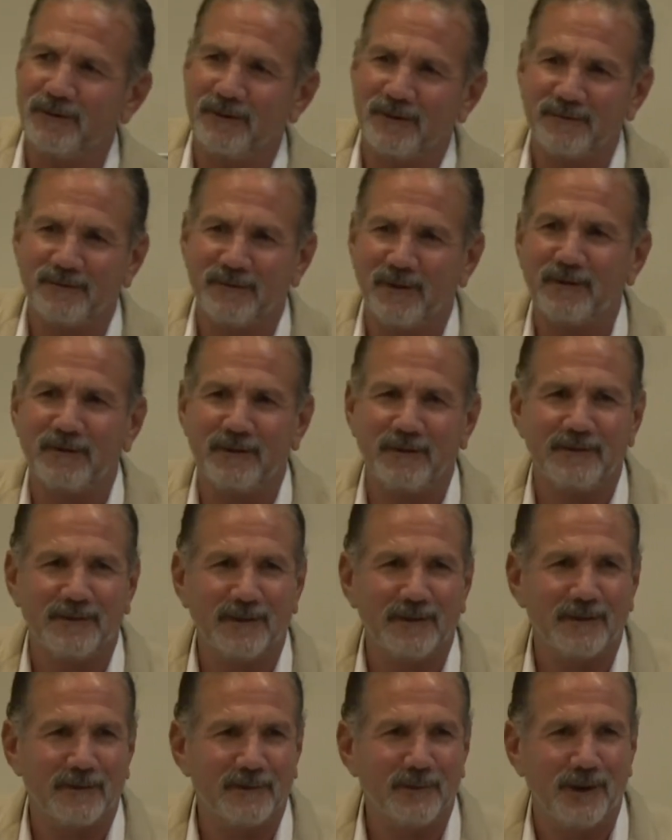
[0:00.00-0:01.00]
There's very
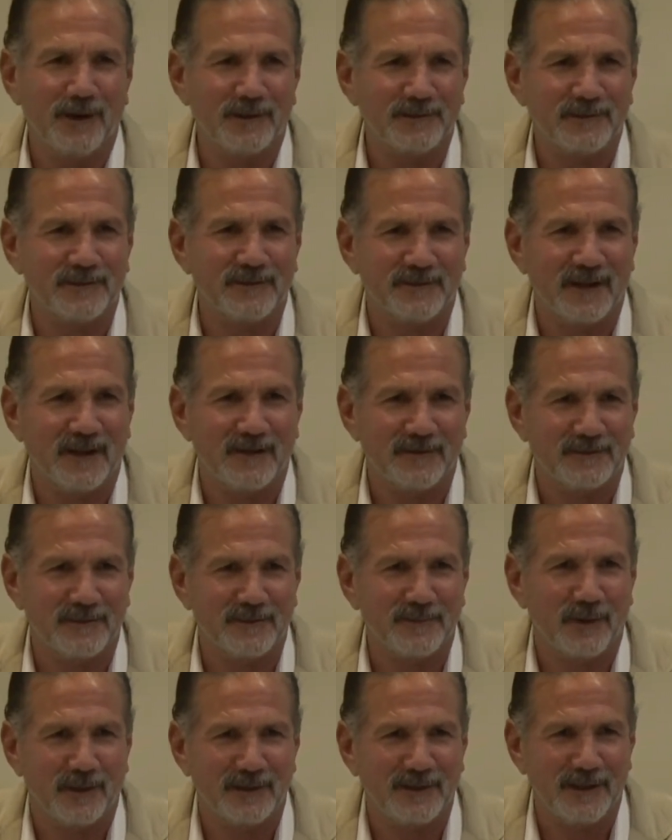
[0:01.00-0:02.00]
little questions as to
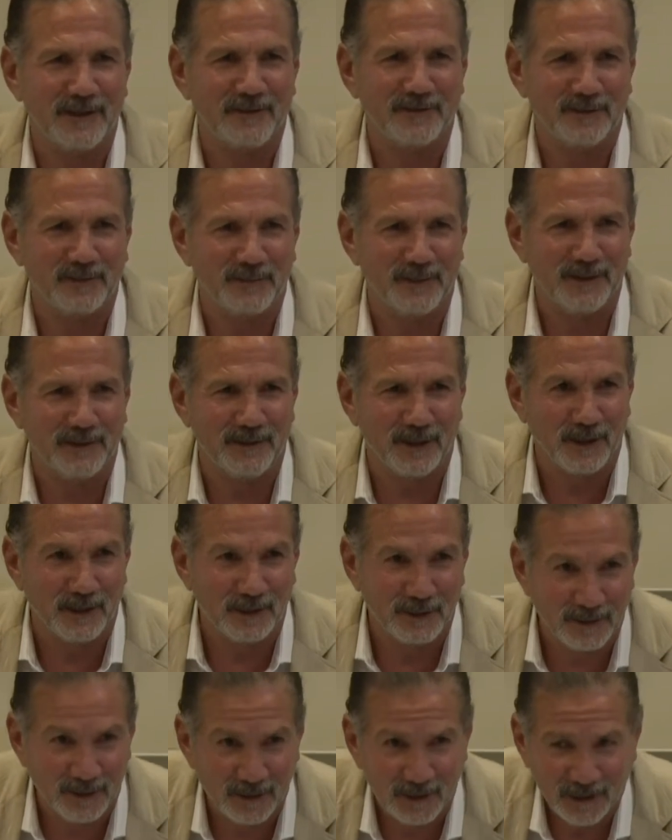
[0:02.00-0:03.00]
what needs to be
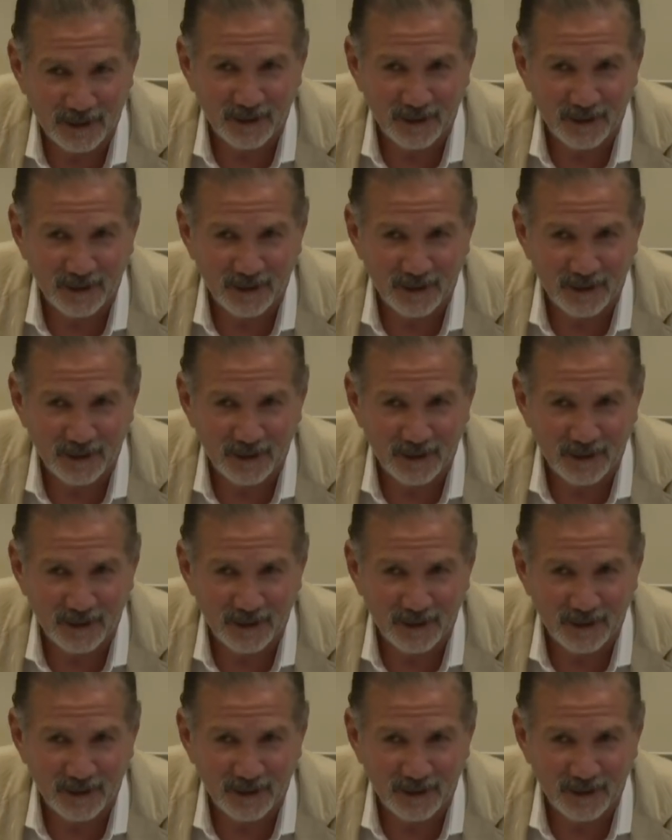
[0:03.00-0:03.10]
done,